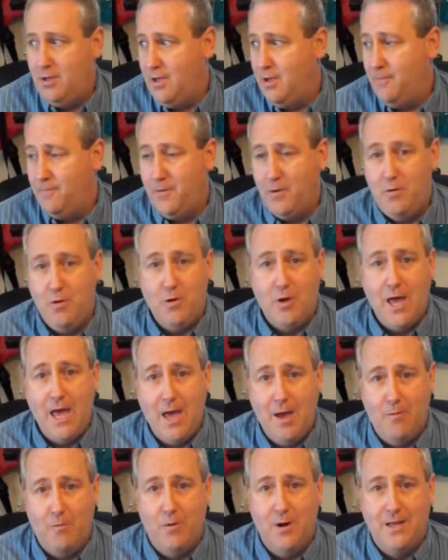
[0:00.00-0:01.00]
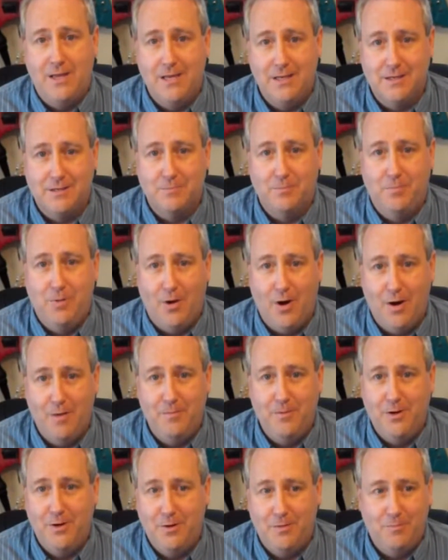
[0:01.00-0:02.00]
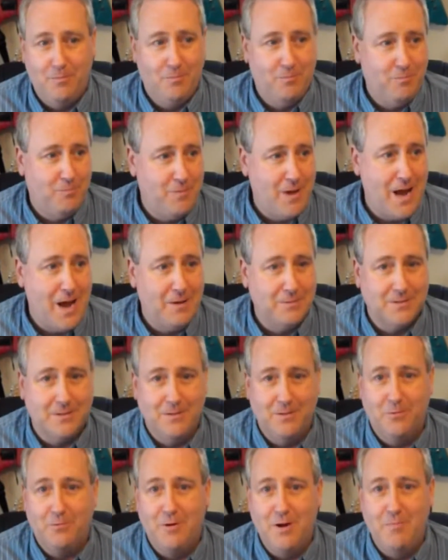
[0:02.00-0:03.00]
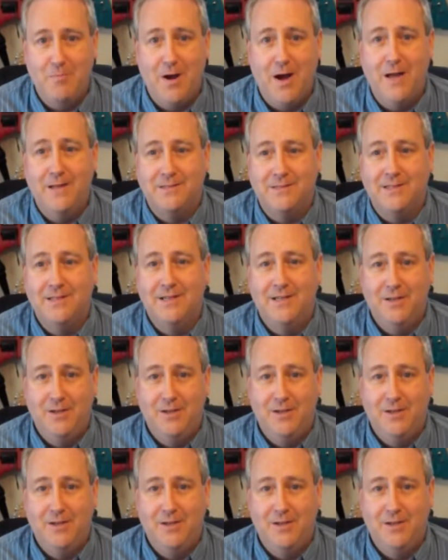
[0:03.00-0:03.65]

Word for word: if you can't rent this apartment or house in three months,